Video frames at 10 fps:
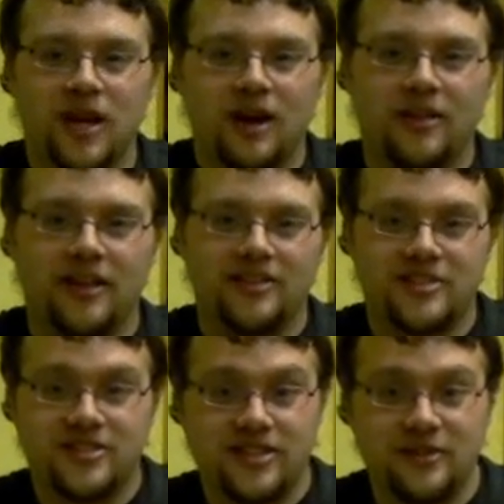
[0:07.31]
Hi there, this
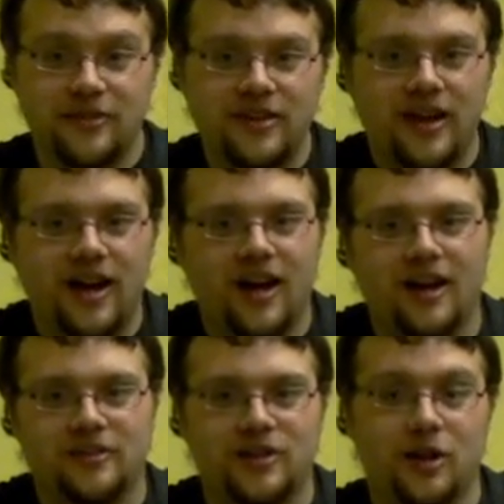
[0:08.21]
is Stephen,
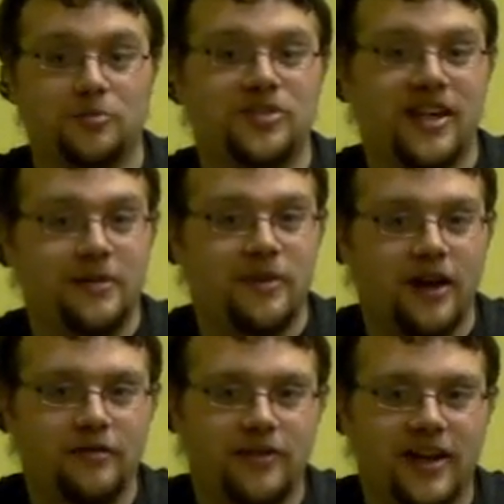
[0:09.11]
Club
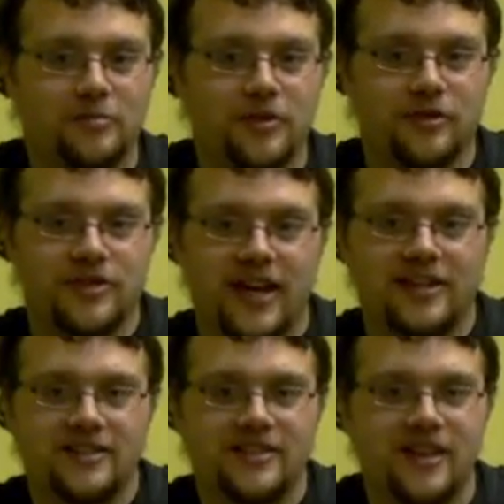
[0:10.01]
Scapegoat for Canterbury
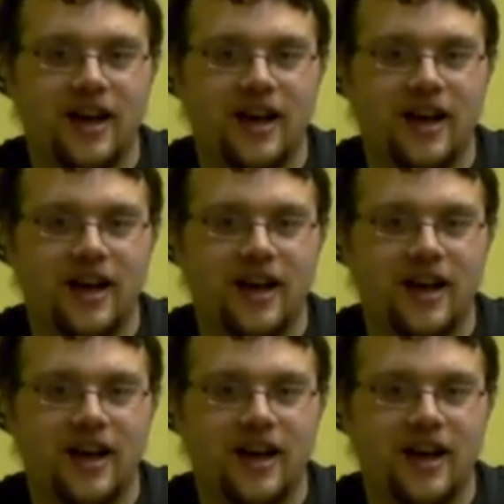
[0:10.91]
Crusaders.